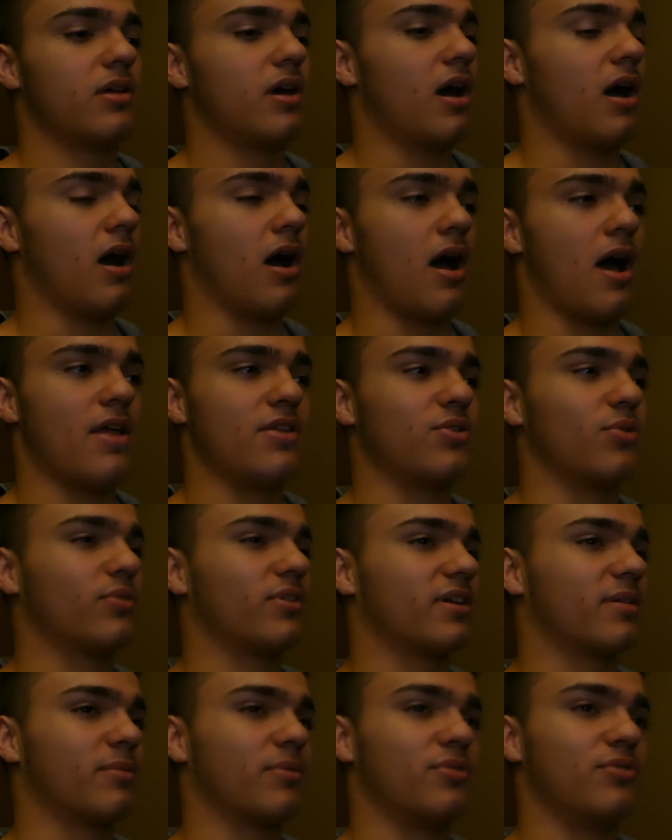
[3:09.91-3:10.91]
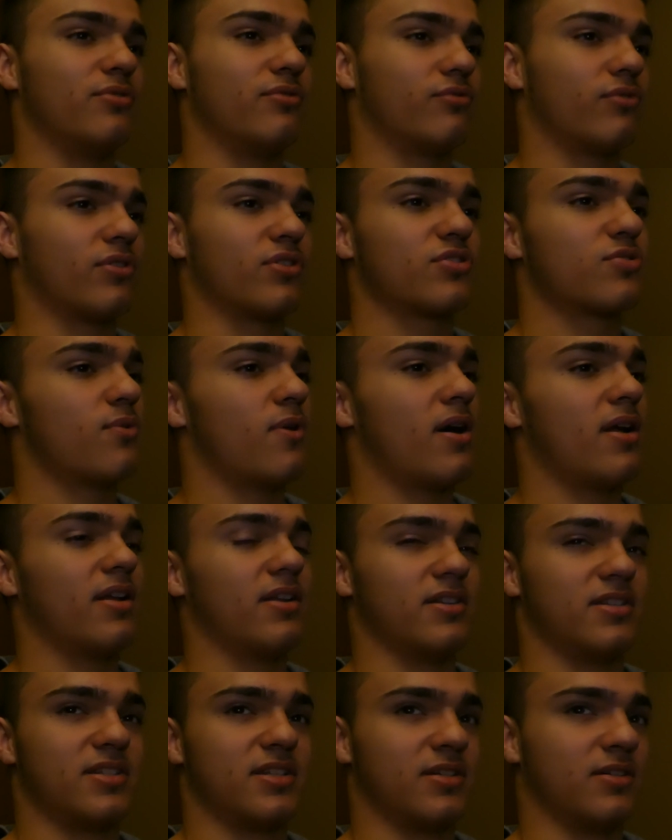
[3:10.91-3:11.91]
I don't think I'm going to do front squat
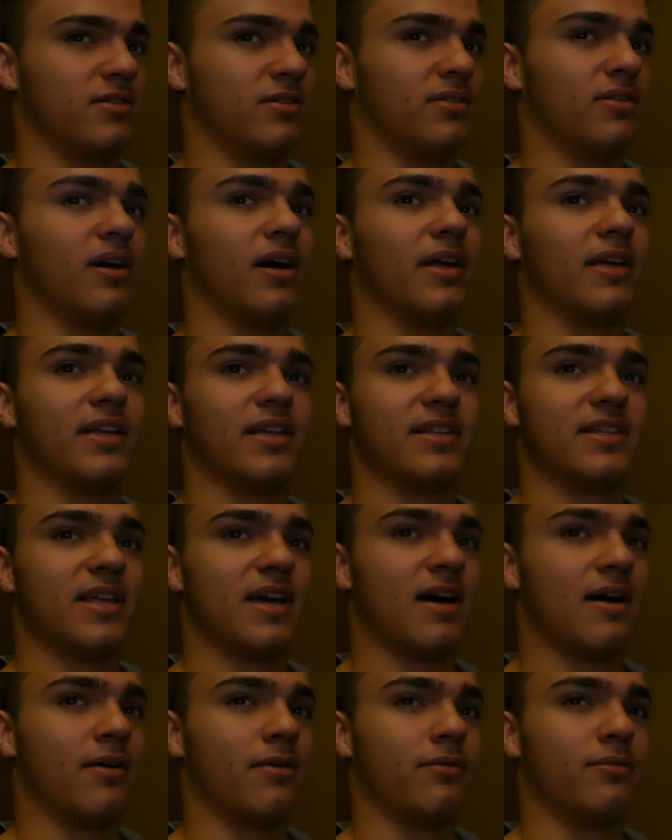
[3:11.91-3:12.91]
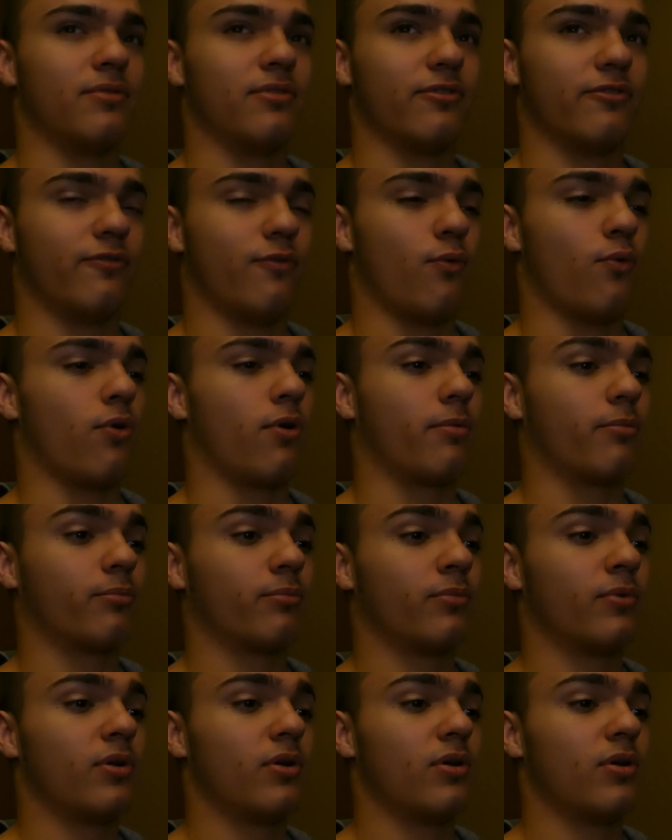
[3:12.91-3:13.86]
until I get down the form,